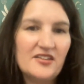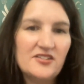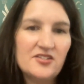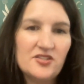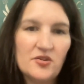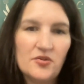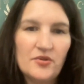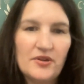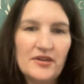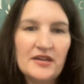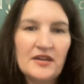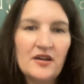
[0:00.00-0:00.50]

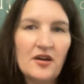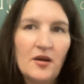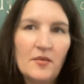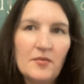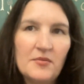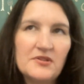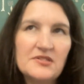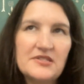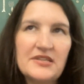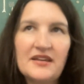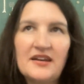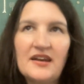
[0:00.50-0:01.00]
so
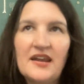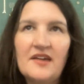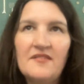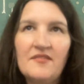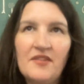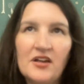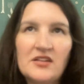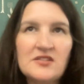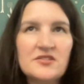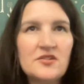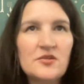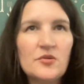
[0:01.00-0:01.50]
e-commerce, and I've
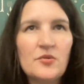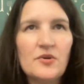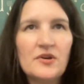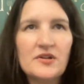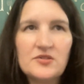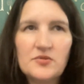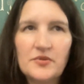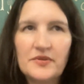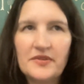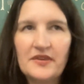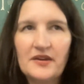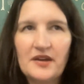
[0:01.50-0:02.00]
also worked
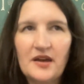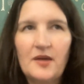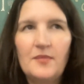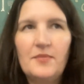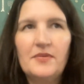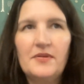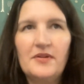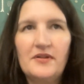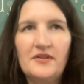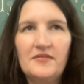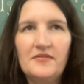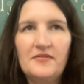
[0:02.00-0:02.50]
with a
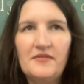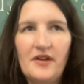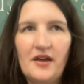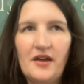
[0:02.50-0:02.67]
couple of